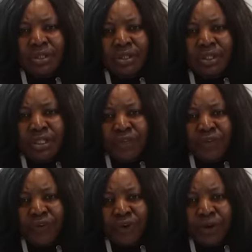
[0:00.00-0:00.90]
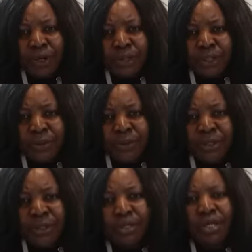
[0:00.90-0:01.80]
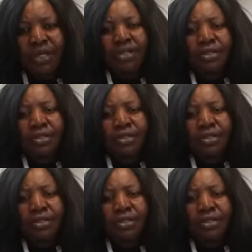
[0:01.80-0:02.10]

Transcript: renew for consumption. Okay,